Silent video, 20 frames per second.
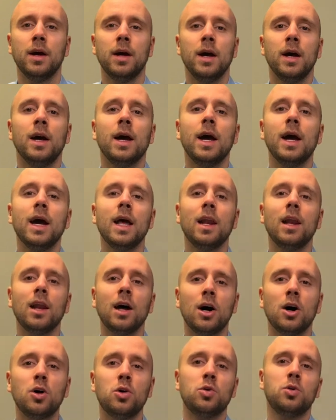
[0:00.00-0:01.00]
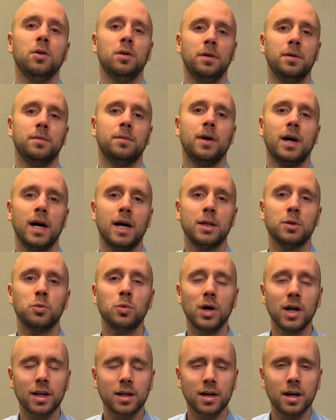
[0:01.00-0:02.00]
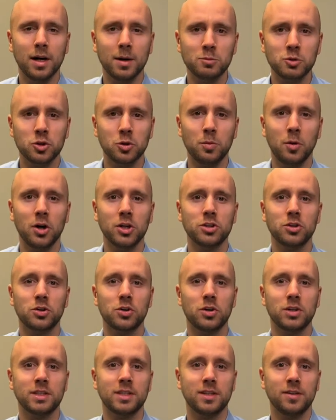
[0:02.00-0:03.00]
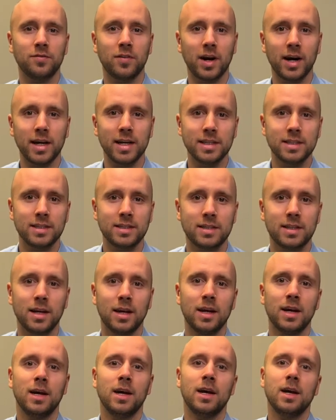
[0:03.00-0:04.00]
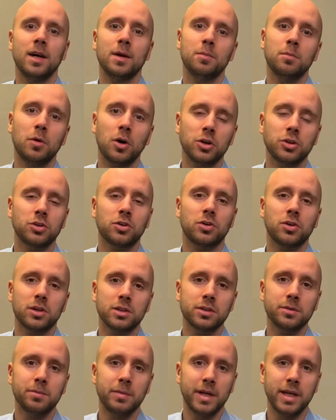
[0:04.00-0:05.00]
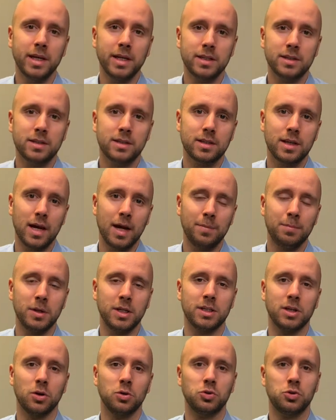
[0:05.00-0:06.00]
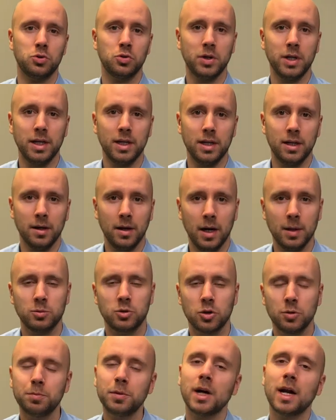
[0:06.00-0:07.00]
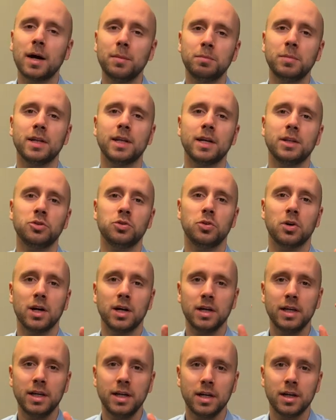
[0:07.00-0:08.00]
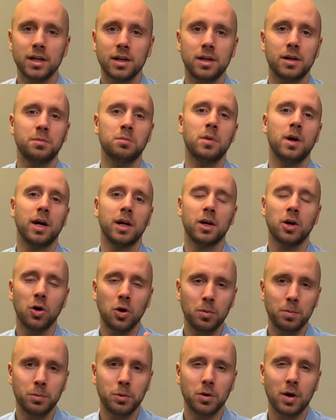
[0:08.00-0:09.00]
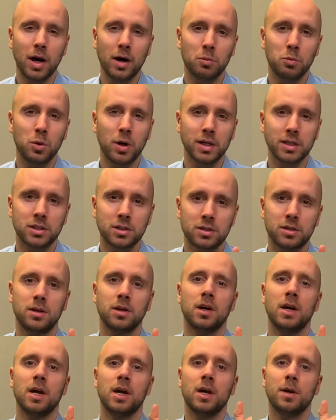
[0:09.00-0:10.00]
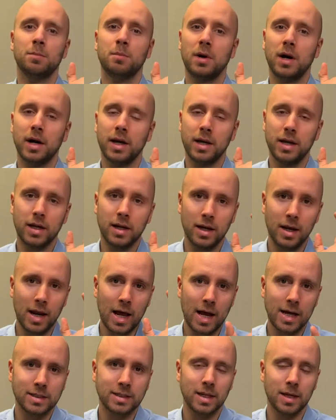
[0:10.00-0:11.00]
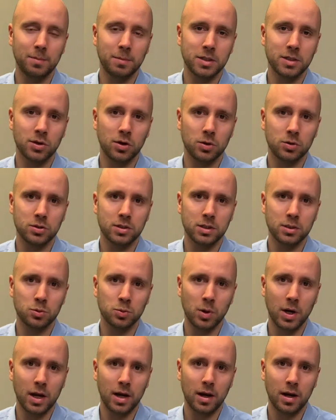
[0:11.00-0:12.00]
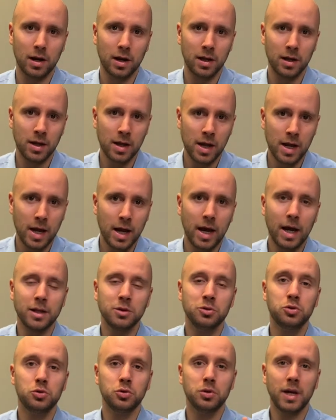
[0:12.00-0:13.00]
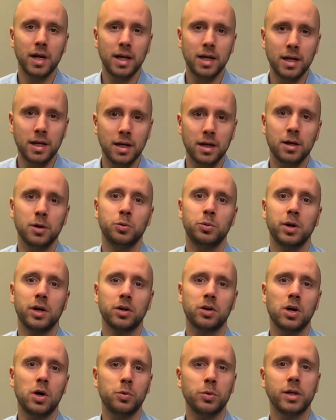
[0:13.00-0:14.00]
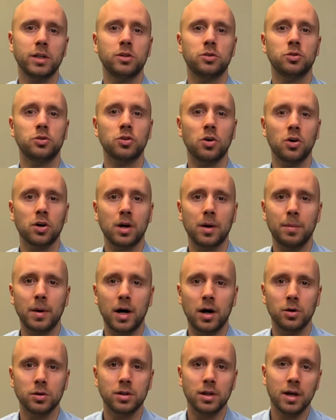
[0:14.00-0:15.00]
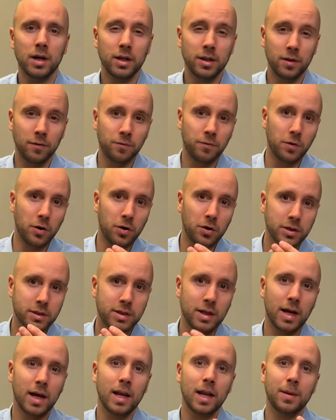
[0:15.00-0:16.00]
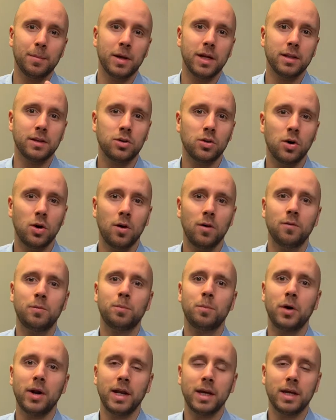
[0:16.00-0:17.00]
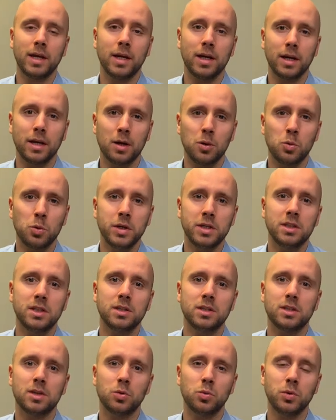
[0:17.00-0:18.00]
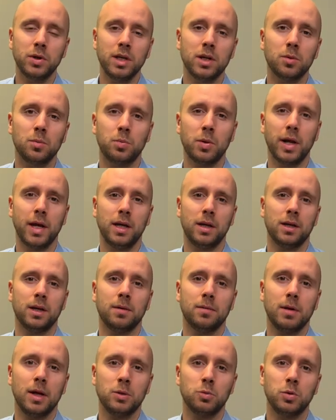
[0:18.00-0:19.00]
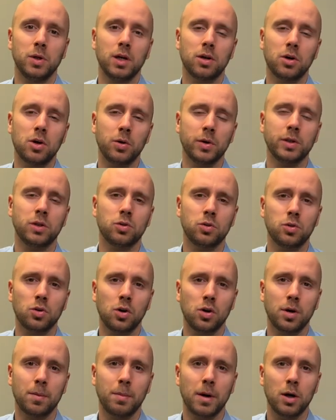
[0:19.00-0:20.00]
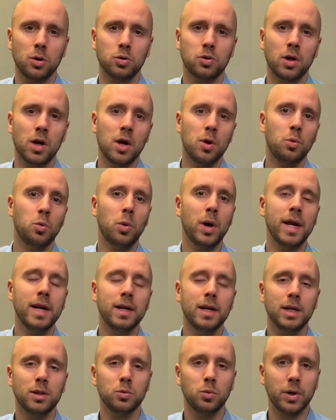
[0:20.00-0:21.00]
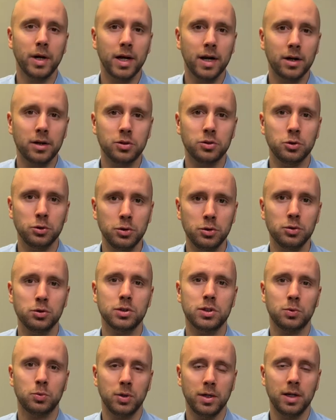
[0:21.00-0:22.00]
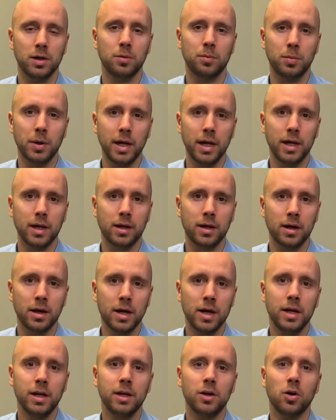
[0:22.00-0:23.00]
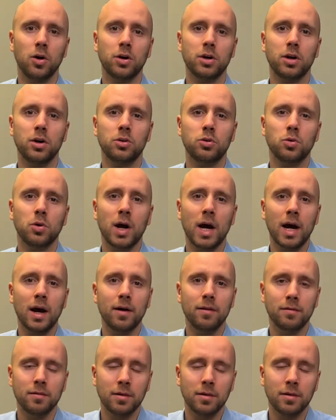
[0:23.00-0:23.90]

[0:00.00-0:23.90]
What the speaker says: Hello and welcome to Motocross Advice Motocross Minutes episode 3. I'm super happy that you are here. I hope you have watched my last episodes as well. And today we are going to talk about the first element of braking, which is the rear brake. And we are going to talk about when and where to use rear brake in order to have